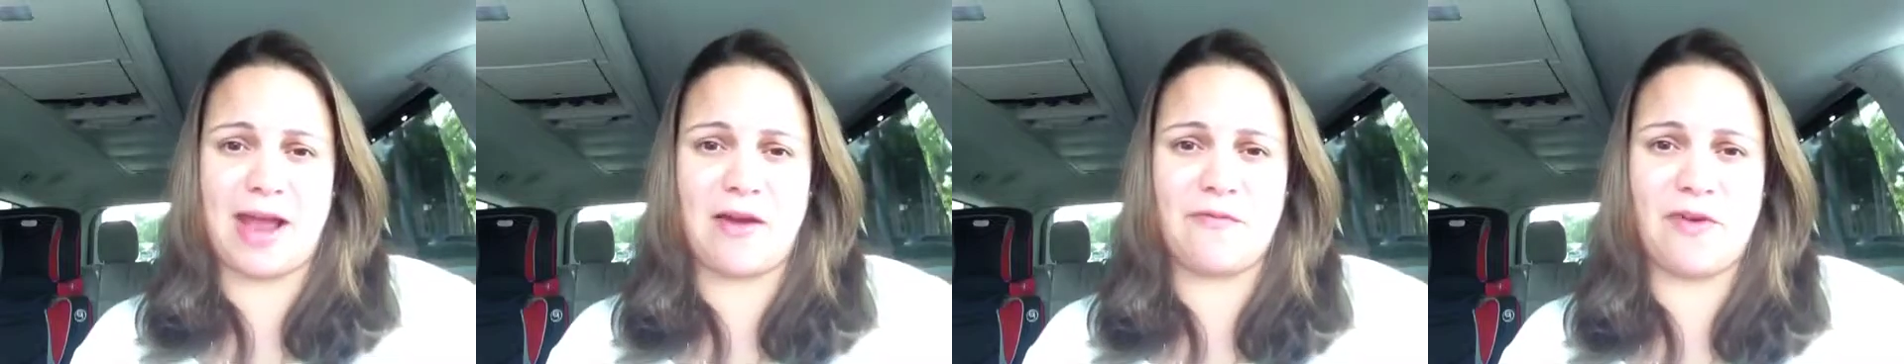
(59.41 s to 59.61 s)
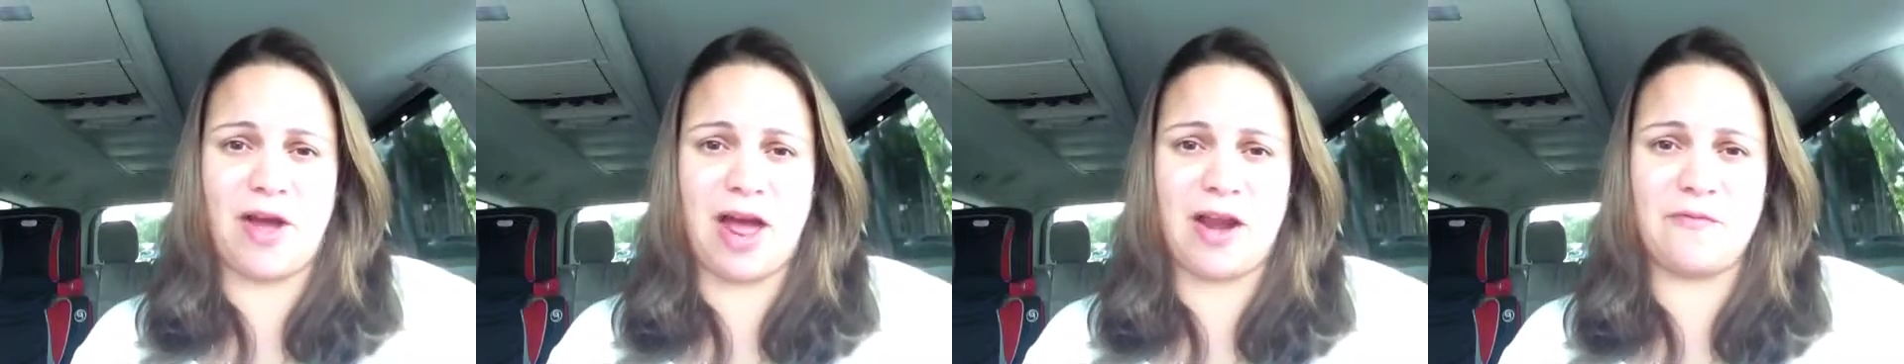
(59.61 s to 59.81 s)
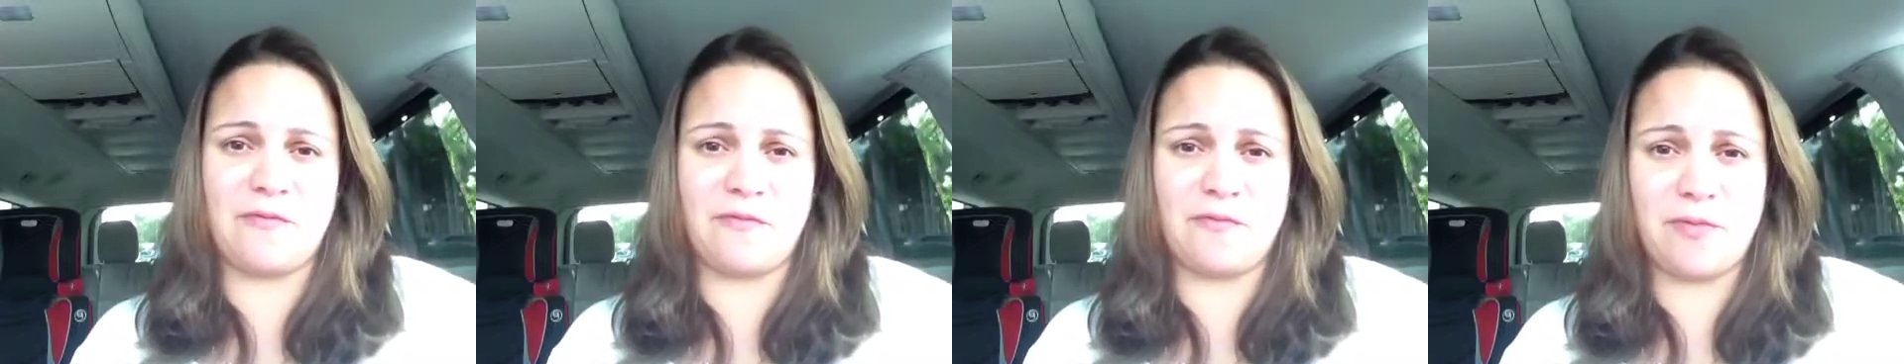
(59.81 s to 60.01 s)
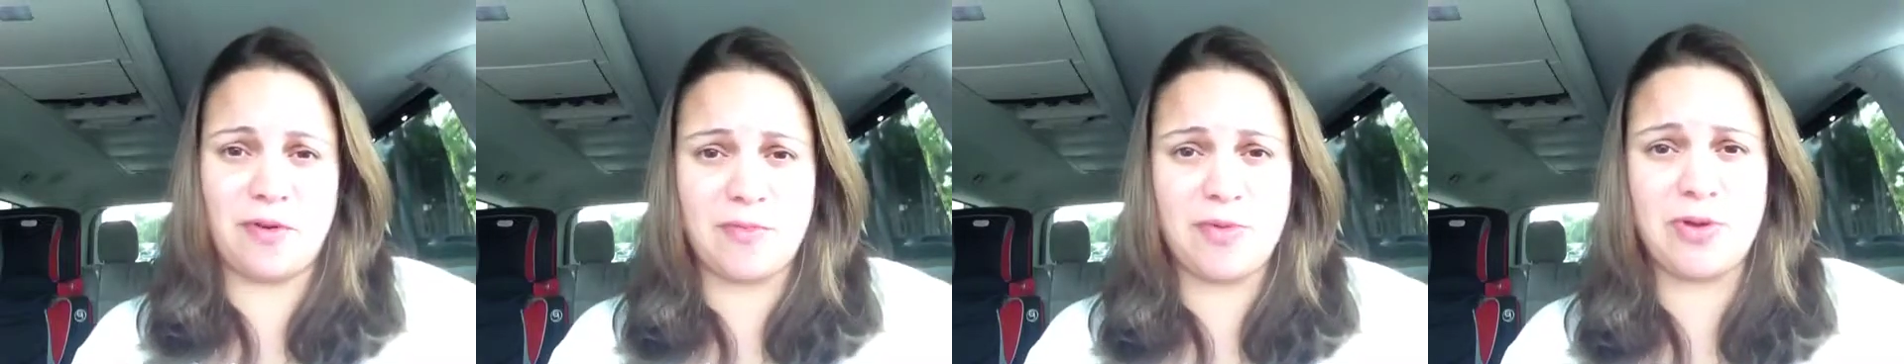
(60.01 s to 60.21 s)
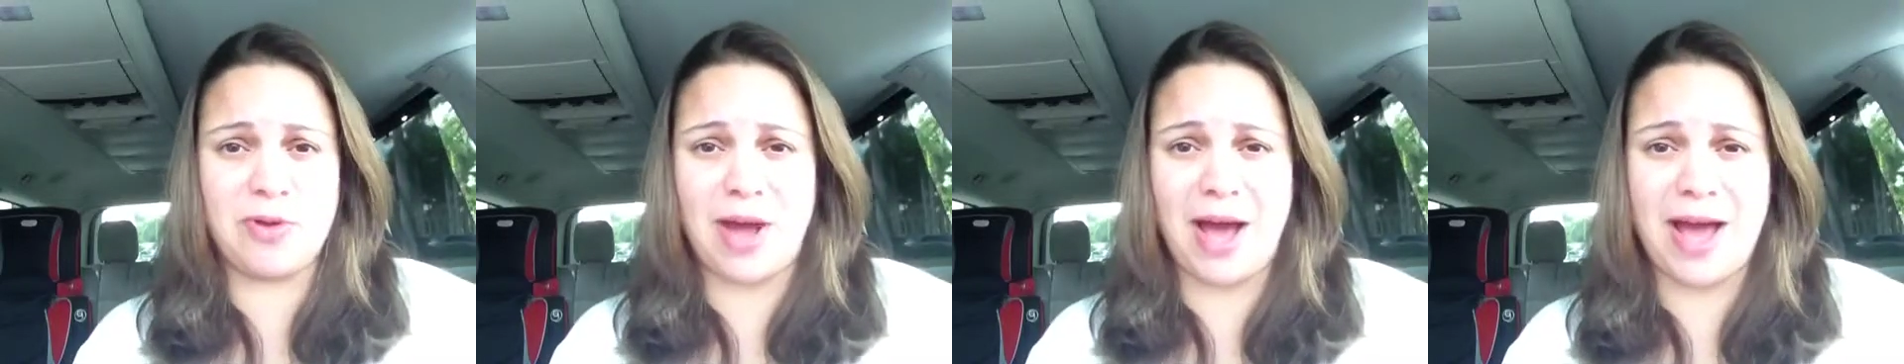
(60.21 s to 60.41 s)
I've gotten
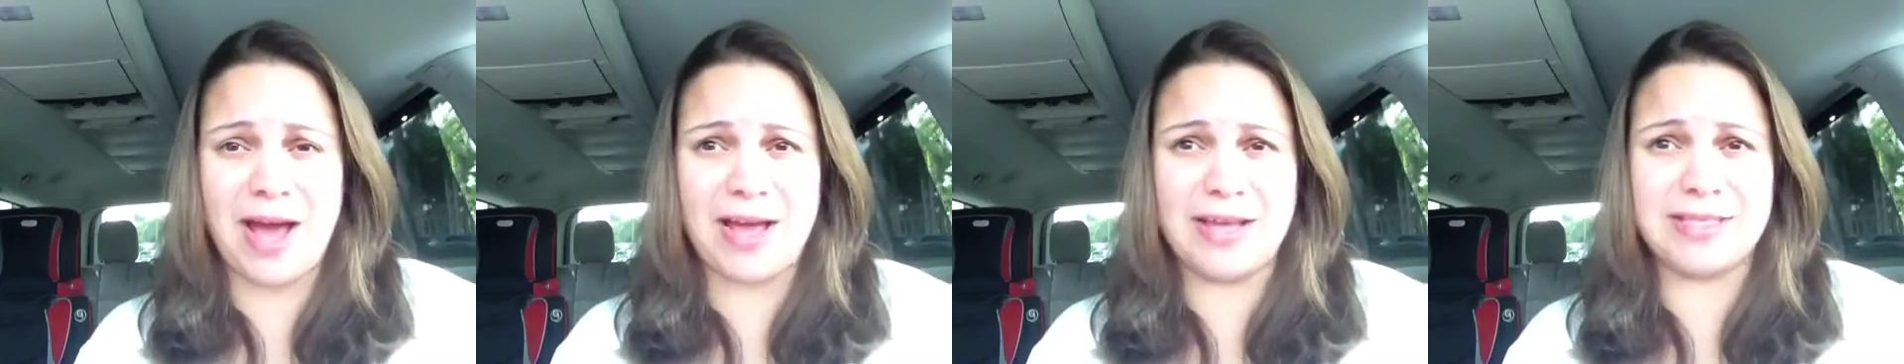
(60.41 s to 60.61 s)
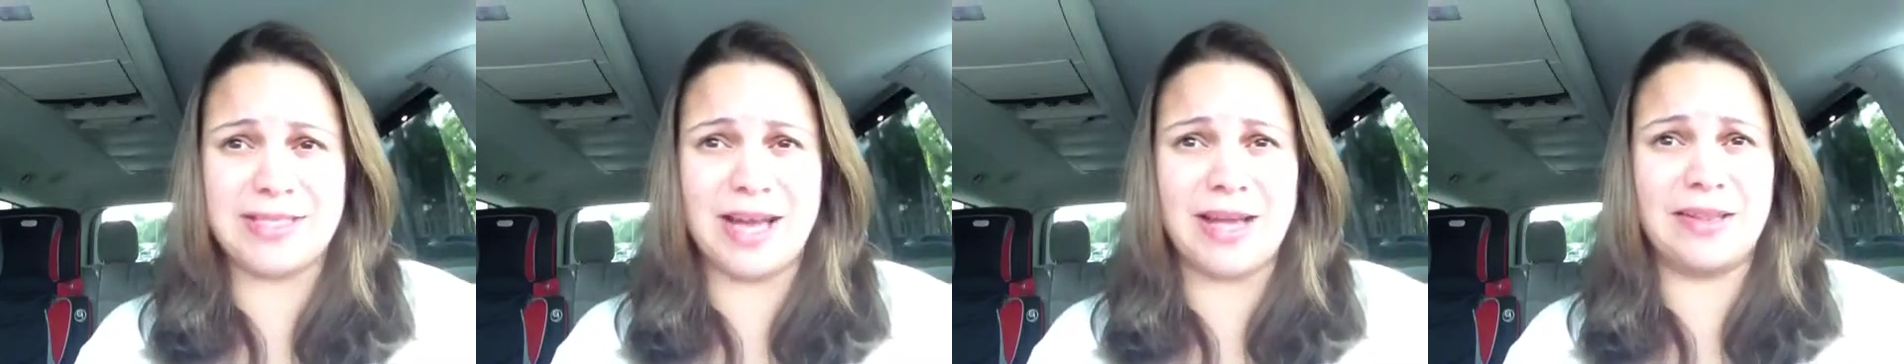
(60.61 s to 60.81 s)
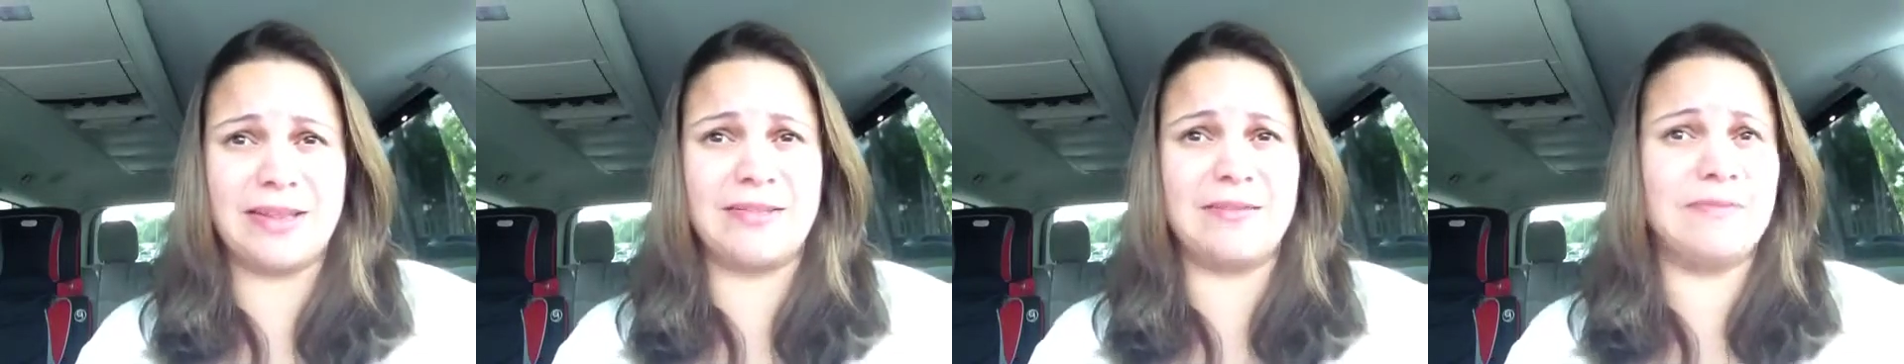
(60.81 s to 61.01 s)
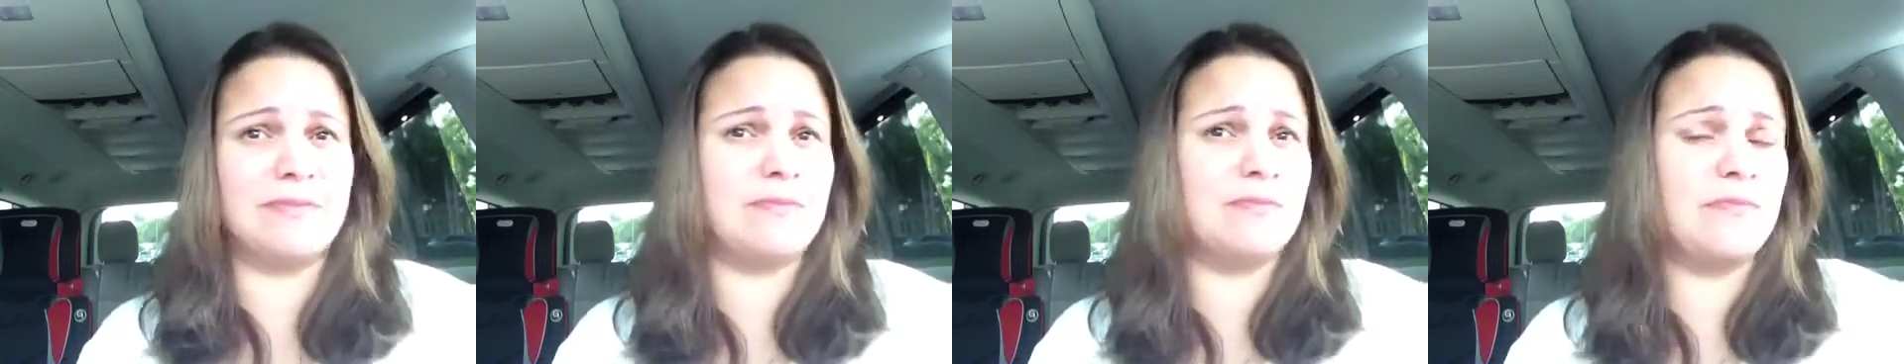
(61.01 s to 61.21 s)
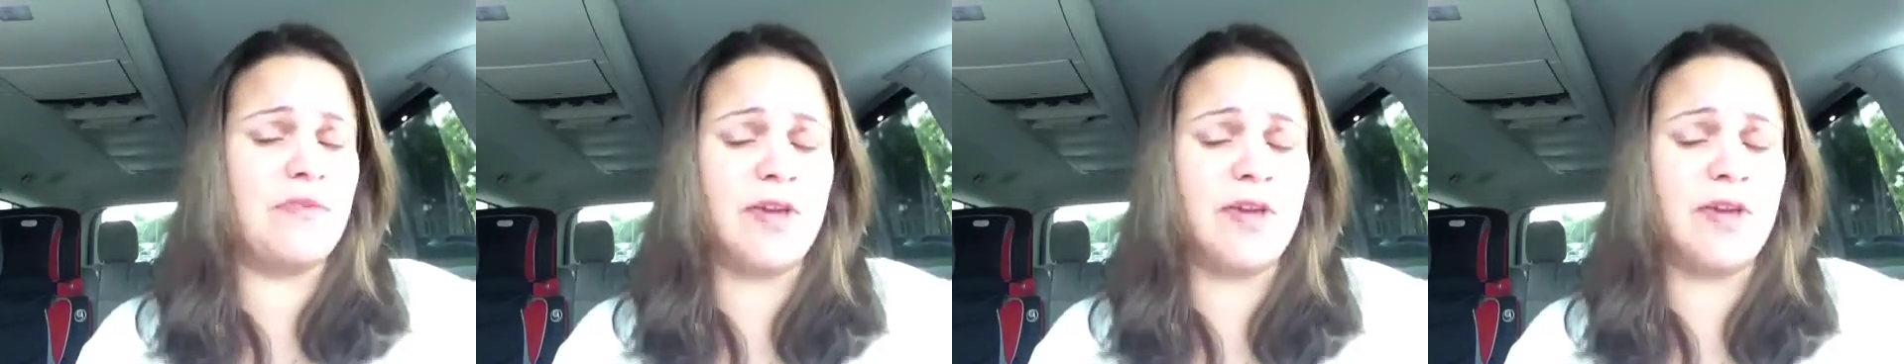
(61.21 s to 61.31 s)
from you guys on